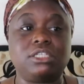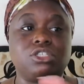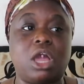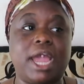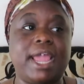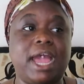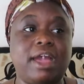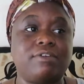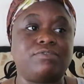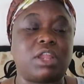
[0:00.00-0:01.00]
So I
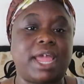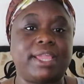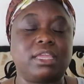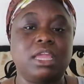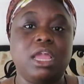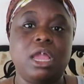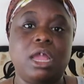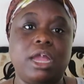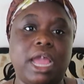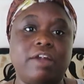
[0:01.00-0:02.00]
have like,
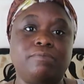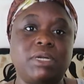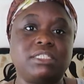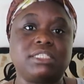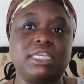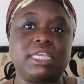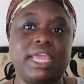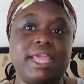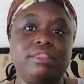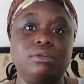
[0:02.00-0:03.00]
I have my
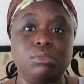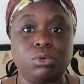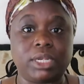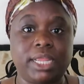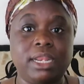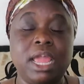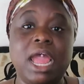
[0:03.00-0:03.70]
skincare in the morning